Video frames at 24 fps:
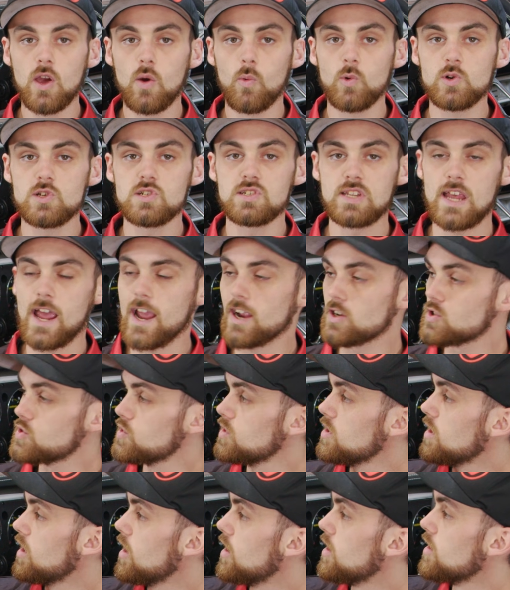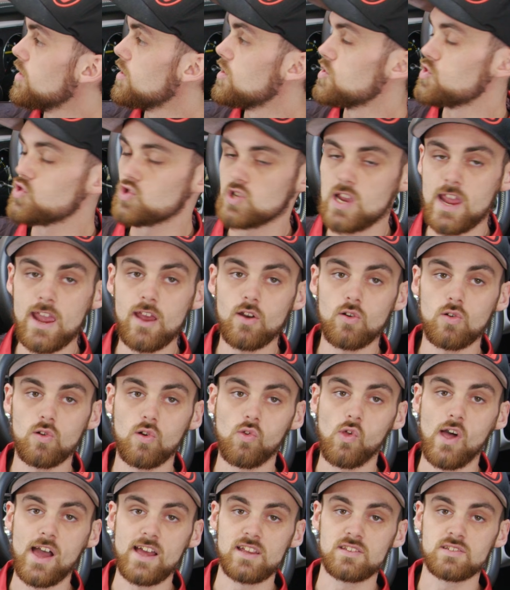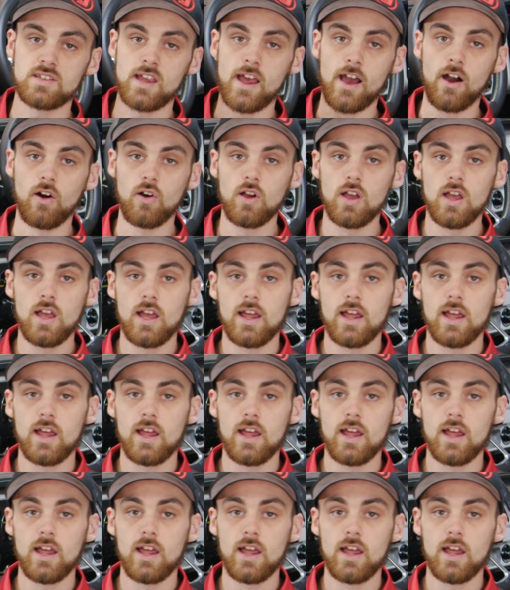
which is actually getting this channel glass out.